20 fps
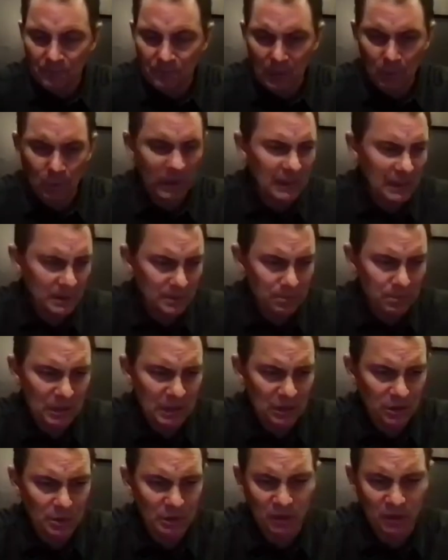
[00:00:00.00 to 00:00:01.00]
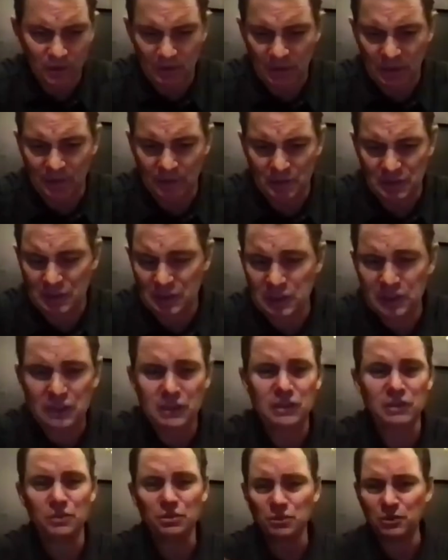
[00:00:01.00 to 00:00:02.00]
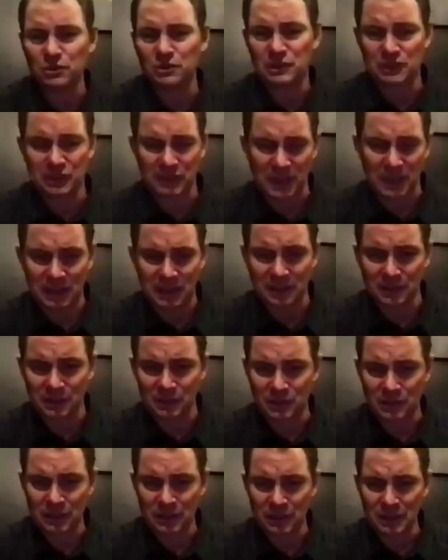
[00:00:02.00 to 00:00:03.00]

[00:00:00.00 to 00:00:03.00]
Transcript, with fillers: we had that Peter MacGillivray give us this huge stage.